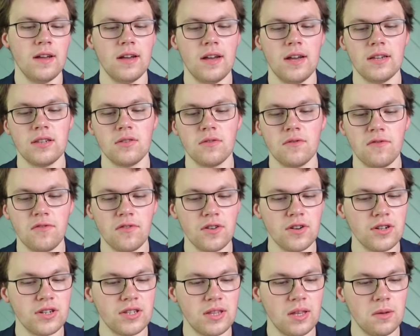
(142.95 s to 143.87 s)
Uh, so
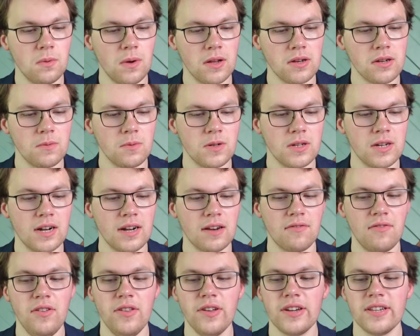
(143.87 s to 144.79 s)
first, they wound up signing
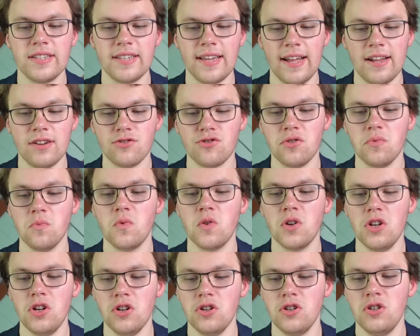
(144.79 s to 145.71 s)
Felix Sandstrom,
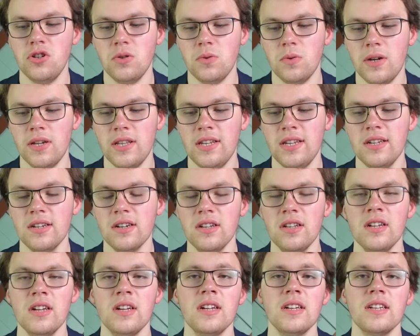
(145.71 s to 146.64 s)
one-year, two-way
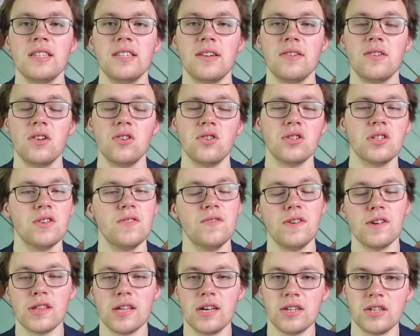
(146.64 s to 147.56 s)
deal,
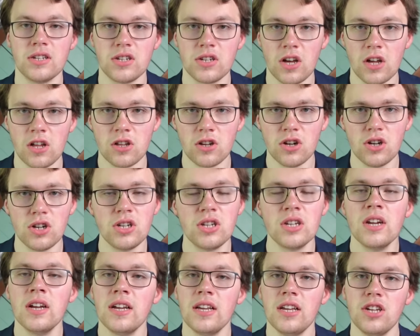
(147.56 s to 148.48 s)

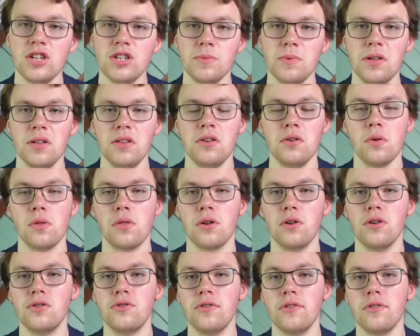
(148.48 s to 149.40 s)
$775,000. He should be the new
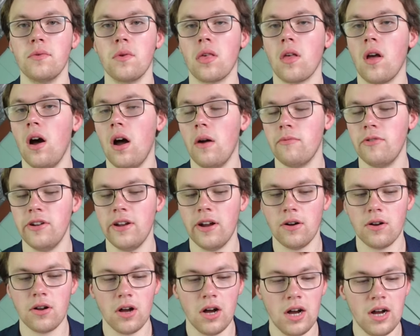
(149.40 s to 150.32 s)
third string with Comrie
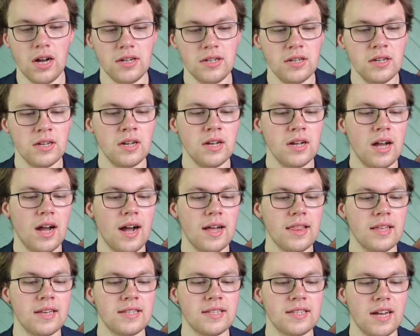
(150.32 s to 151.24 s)
now gone.
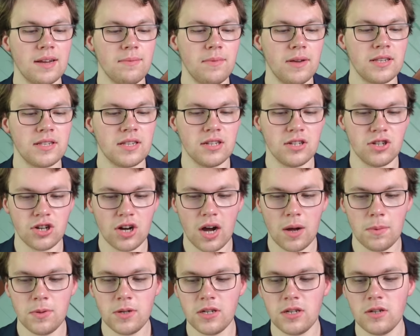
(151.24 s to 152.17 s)
Uh, they signed Mason
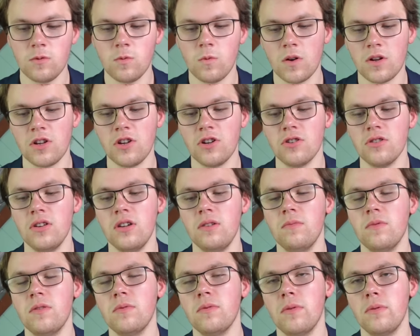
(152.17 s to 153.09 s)
Jobst, one-year
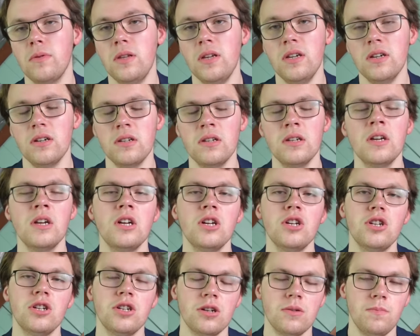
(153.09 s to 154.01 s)
league minimum deal,
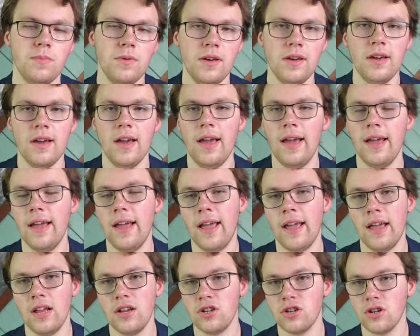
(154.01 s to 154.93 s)
should be
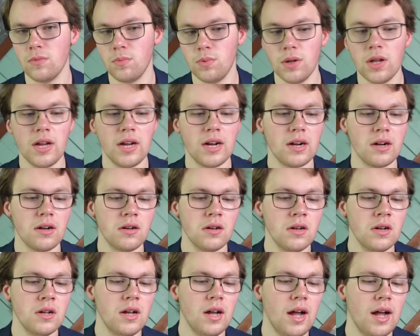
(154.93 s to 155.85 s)
a AHL player.
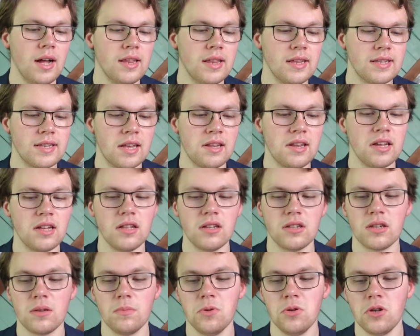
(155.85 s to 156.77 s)
Uh, they signed
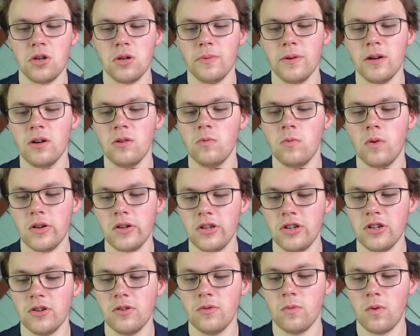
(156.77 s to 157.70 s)
Nicholas Aube-Kubel,
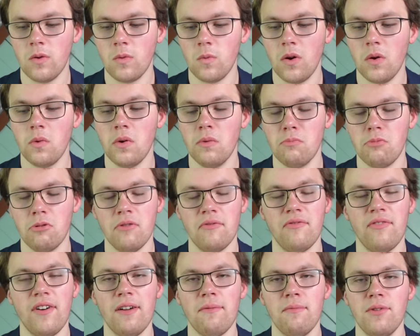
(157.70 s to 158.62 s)
one-year, one-way,
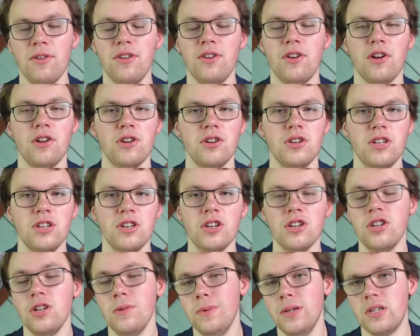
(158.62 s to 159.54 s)
$1.5 million deal,
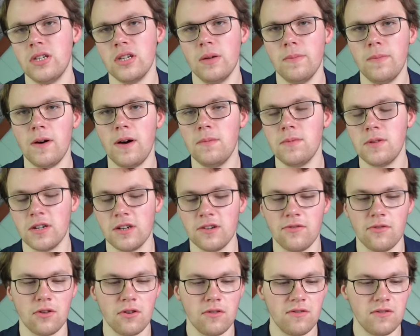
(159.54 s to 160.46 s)
should be a solid bomb six
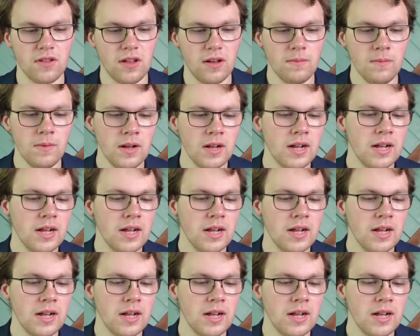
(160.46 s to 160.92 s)
forward for them.